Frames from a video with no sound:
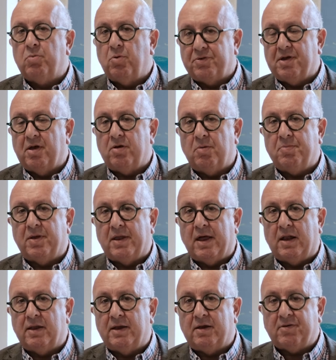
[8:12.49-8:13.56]
We'll tell you about
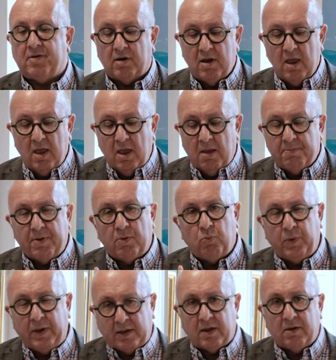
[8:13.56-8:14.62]
that later. But
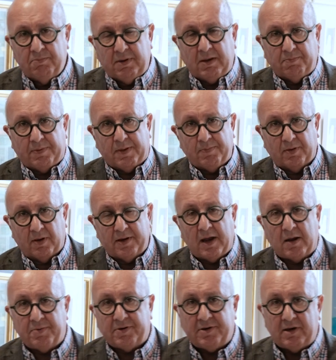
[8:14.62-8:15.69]
we can meet people in
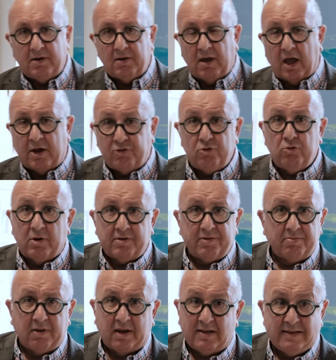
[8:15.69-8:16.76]
Aberdeen. I do
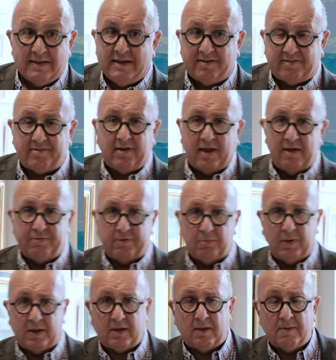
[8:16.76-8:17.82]
it at least every
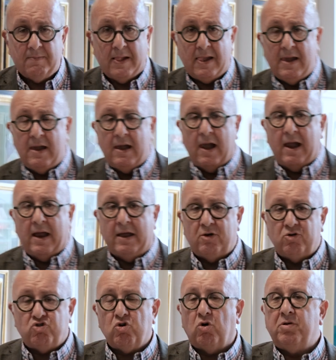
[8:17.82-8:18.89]
week.
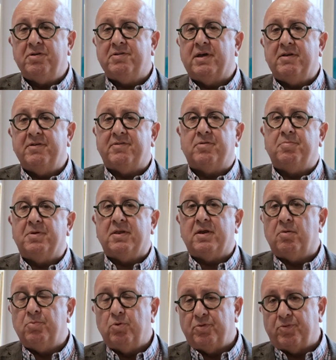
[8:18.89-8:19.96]
John tends to be
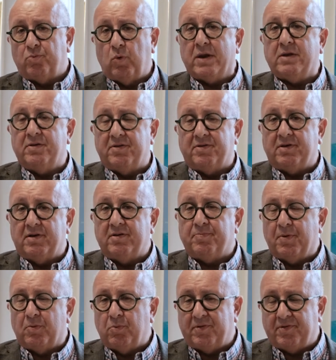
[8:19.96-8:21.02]
there most Wednesdays,
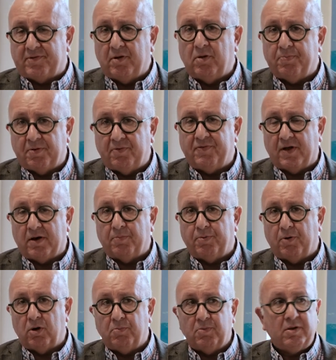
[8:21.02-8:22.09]
but we still prefer
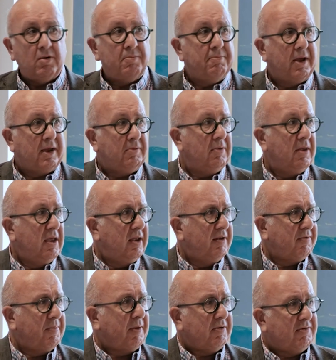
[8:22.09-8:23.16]
appointment.
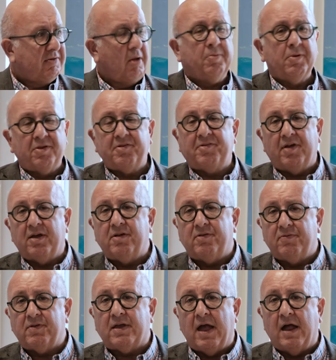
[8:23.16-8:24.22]
It's about double the size
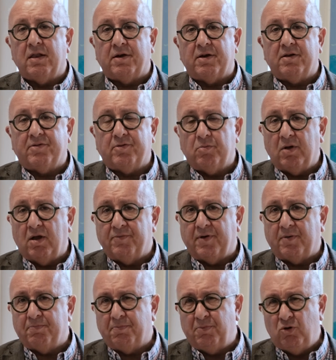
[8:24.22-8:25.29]
of the gallery, so we have
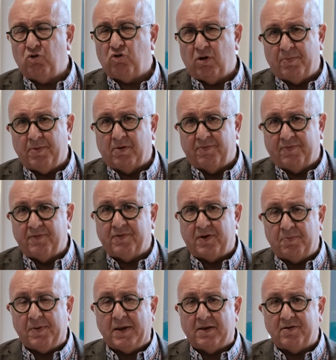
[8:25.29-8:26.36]
usually about 50
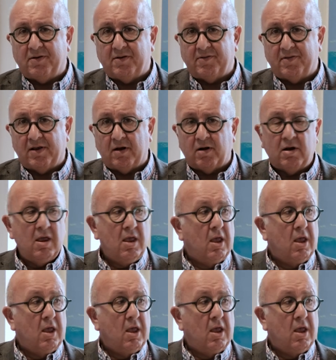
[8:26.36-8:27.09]
paintings there.